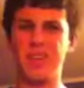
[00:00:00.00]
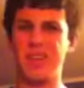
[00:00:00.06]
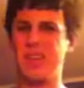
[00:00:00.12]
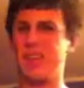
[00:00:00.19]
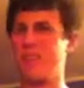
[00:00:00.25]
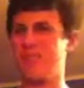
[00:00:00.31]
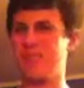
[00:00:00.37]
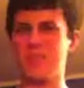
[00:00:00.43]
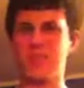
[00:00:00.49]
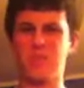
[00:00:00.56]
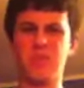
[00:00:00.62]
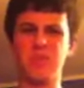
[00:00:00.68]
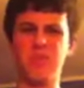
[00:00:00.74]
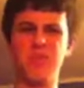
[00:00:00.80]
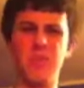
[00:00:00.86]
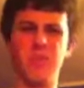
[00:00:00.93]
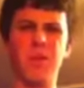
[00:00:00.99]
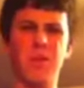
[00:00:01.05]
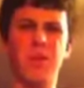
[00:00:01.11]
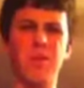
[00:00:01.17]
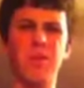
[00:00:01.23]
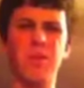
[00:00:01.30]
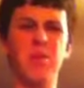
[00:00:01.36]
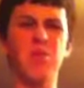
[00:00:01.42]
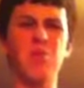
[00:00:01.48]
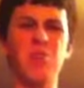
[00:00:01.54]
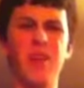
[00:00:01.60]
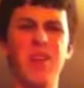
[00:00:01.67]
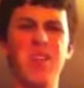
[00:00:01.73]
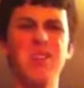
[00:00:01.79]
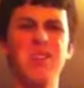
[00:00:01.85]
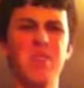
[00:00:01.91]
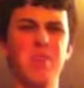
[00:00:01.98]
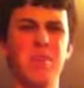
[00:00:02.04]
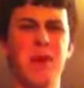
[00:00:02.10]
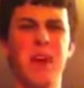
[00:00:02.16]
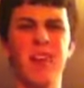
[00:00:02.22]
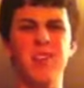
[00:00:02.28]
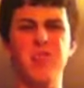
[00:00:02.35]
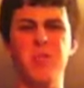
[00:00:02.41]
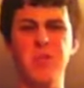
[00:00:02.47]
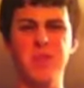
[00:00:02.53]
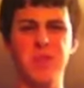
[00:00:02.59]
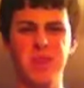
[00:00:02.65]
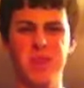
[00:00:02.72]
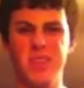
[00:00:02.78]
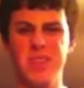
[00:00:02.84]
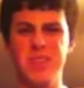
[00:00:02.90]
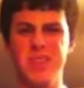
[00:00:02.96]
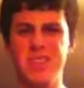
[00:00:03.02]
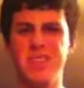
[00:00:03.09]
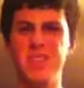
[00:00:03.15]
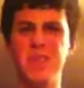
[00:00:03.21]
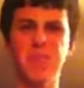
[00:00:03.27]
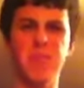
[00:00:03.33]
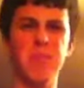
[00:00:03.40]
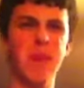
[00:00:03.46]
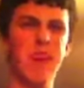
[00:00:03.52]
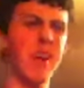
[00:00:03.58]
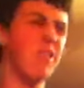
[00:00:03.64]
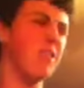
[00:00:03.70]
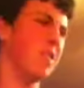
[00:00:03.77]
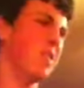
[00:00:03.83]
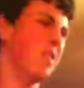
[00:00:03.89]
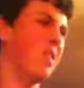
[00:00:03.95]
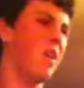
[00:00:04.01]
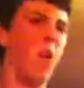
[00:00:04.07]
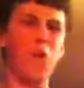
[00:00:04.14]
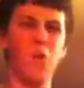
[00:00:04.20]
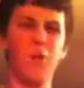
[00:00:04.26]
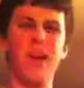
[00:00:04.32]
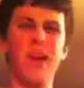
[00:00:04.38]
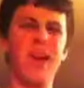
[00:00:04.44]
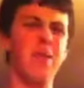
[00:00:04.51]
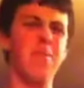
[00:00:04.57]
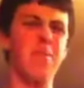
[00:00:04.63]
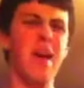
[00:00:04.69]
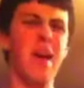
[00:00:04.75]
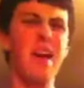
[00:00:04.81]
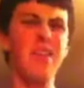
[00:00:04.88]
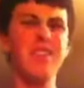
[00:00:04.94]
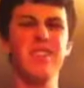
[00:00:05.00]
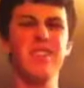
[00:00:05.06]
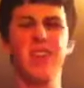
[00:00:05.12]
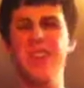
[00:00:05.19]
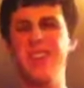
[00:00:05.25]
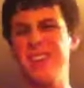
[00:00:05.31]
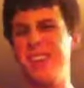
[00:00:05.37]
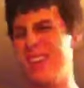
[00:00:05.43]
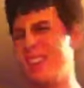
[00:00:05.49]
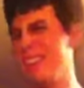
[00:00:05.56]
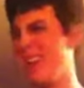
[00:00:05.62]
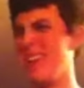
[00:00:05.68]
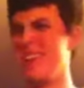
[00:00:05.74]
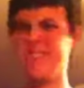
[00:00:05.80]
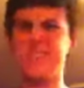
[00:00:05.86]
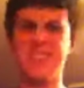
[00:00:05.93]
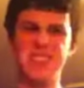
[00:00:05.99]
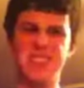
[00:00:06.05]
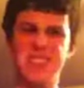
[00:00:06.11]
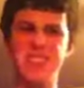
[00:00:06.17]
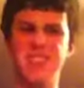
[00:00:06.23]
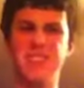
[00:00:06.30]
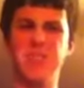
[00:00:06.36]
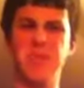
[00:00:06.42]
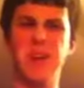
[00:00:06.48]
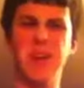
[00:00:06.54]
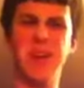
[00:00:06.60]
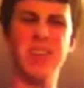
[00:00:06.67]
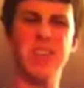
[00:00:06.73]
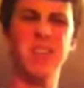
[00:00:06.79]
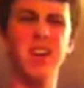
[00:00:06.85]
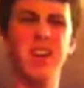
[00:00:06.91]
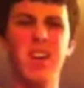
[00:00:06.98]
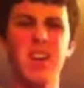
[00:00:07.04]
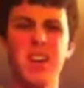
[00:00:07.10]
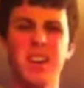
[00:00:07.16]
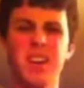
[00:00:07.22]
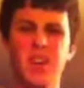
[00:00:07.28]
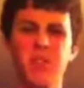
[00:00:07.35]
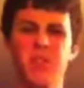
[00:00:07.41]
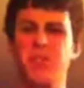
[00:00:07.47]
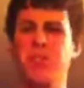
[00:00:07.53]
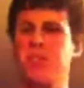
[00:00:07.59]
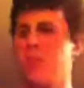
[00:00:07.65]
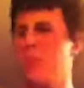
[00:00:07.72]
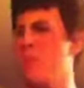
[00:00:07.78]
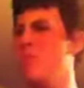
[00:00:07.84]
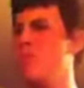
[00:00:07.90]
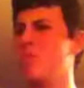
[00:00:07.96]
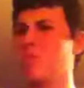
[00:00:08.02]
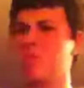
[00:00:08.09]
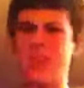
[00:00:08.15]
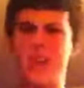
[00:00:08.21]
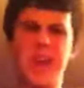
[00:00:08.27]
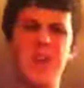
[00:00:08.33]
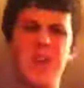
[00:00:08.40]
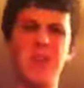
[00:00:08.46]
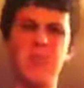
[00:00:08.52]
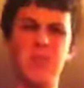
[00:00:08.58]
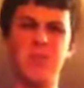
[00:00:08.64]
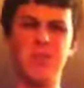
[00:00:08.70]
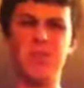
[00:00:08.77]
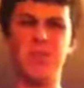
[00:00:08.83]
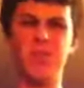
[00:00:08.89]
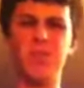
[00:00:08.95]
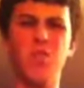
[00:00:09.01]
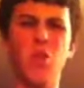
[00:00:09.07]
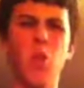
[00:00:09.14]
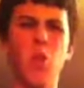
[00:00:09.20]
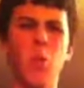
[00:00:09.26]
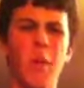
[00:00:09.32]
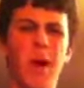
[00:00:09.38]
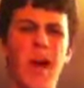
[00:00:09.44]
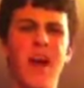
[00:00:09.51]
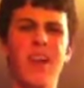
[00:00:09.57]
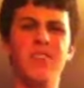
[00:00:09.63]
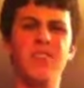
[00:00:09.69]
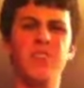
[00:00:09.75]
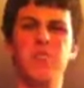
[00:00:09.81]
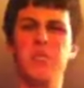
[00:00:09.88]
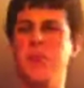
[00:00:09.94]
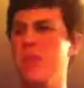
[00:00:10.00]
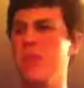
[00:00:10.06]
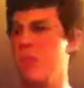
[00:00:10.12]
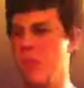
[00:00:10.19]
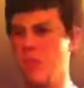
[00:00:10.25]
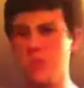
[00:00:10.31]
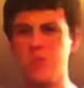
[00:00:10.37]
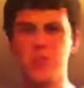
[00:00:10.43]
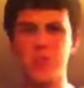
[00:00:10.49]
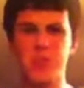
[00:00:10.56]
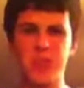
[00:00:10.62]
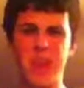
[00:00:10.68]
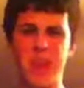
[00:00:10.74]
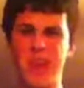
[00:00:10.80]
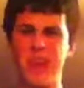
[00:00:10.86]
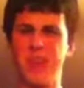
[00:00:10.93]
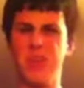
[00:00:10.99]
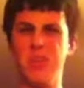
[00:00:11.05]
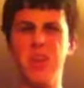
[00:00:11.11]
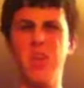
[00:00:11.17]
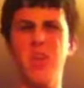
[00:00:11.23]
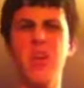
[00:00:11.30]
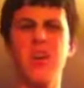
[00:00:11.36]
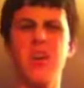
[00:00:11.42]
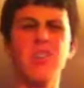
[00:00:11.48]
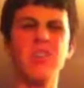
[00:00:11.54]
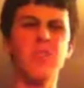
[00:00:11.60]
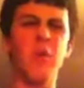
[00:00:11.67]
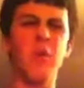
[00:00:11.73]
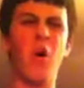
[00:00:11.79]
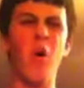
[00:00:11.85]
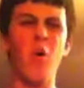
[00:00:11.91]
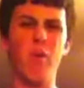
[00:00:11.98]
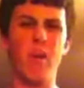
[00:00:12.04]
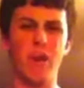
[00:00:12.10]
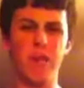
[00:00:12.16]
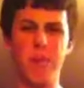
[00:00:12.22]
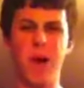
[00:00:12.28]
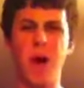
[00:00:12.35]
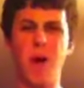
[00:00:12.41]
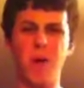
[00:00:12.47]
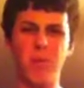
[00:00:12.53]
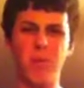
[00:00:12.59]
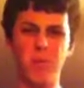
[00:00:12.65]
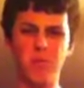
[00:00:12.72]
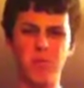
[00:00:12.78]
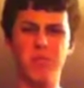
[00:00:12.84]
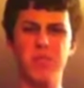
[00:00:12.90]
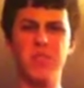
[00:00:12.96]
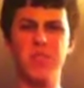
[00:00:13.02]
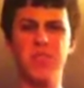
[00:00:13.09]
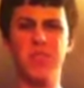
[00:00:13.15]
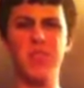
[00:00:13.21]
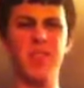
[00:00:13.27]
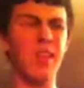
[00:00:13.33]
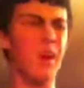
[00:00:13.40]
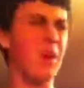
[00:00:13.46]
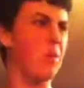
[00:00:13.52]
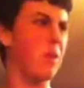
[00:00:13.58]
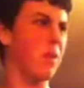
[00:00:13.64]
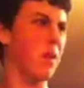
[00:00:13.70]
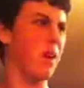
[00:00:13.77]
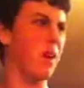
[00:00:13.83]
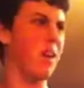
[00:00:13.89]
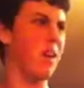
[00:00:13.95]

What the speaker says: If it was a pure wrestling match, it would be a decent match, a okay match. Not even a decent match. You know, the moves from Kane, it was a slow match, but the moves from Kane, you know, some alright power moves in, that were